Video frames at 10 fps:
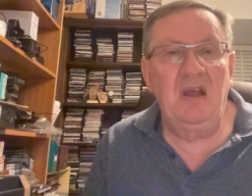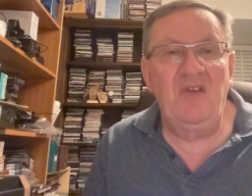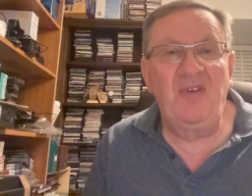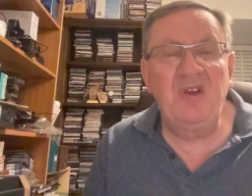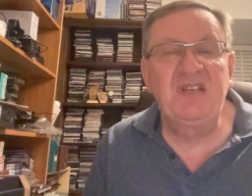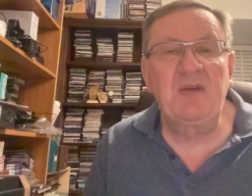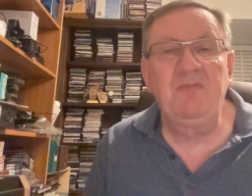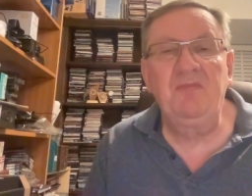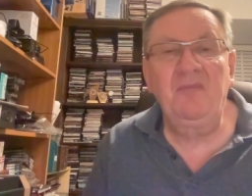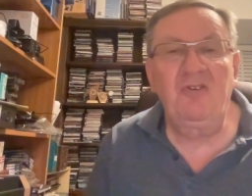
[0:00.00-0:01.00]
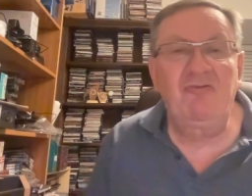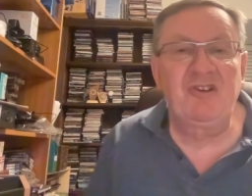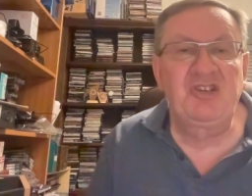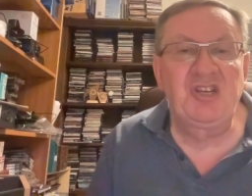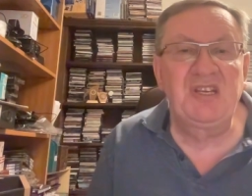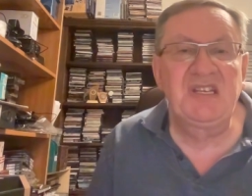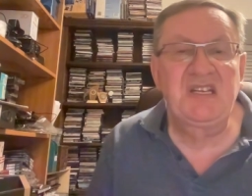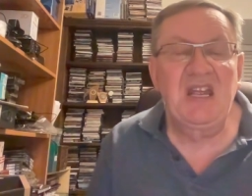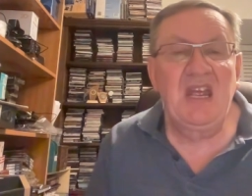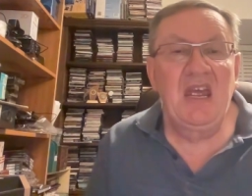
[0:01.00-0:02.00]
I've heard some
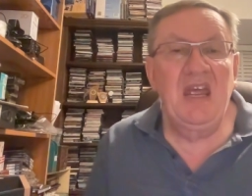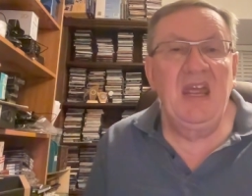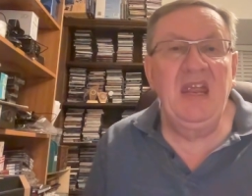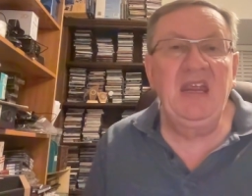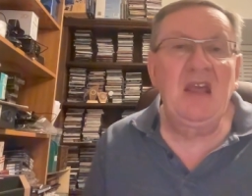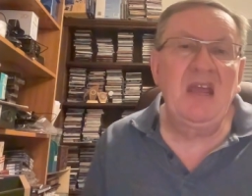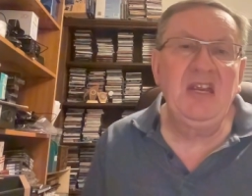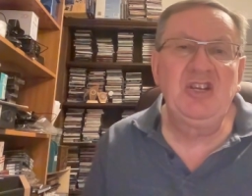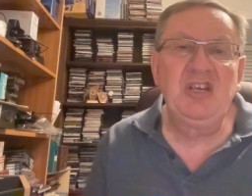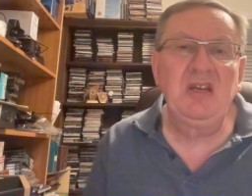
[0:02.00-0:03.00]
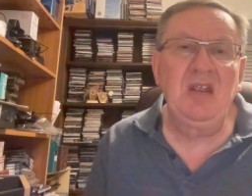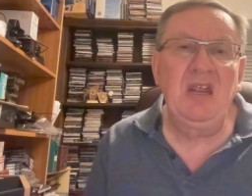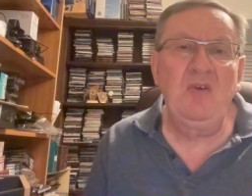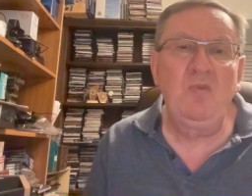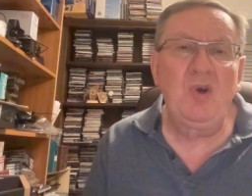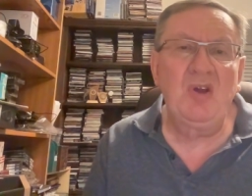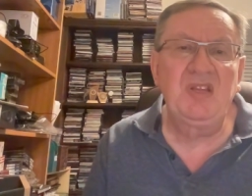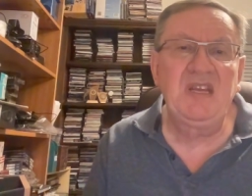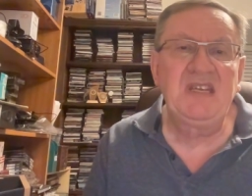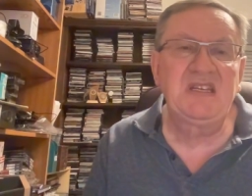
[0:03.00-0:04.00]
Christians engaging in
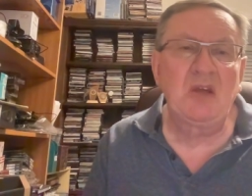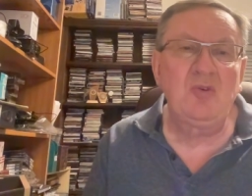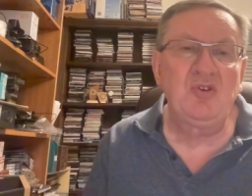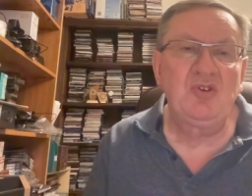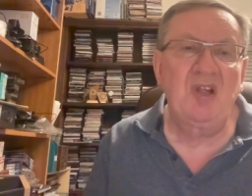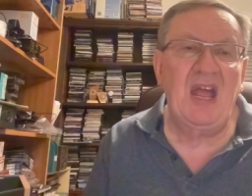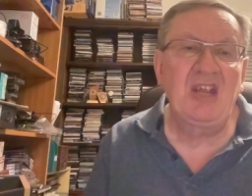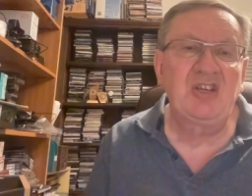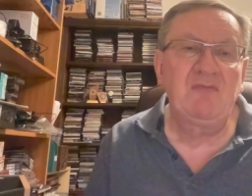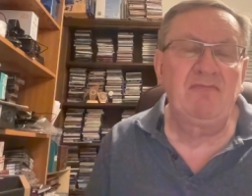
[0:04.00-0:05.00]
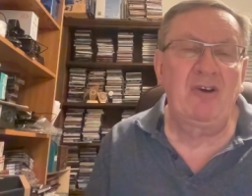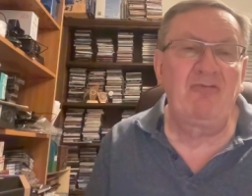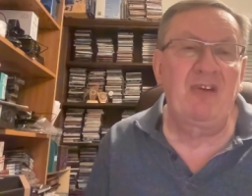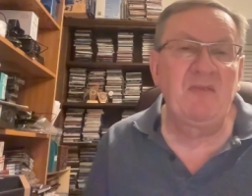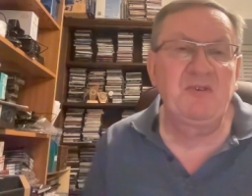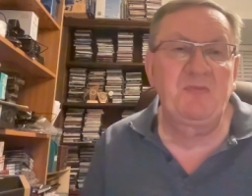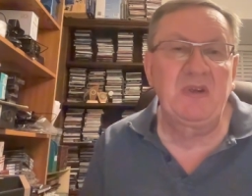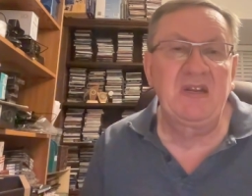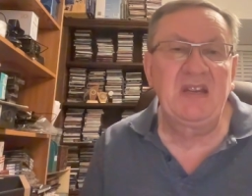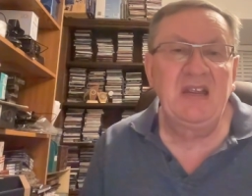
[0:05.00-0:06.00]
worthy social action programs
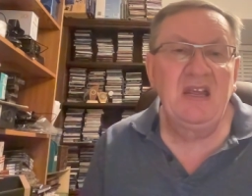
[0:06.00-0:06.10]
but